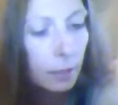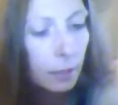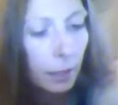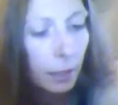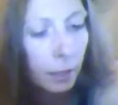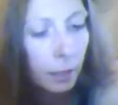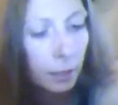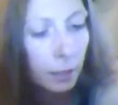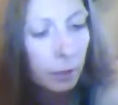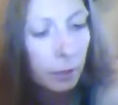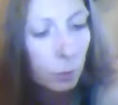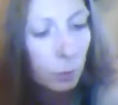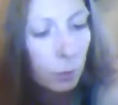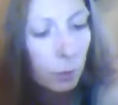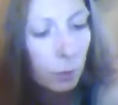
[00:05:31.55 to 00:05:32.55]
and
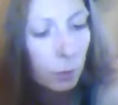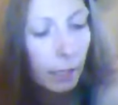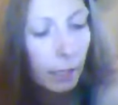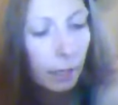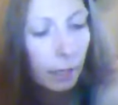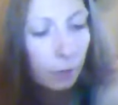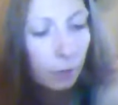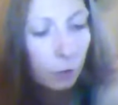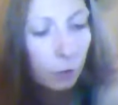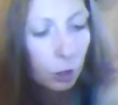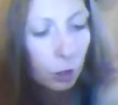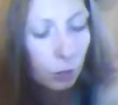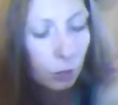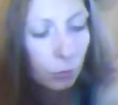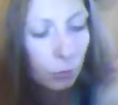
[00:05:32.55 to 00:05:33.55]
once we get out of
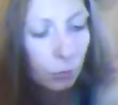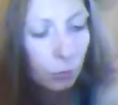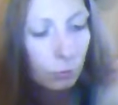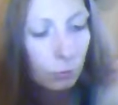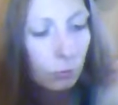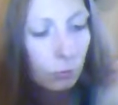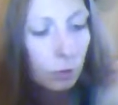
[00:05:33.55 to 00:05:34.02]
June,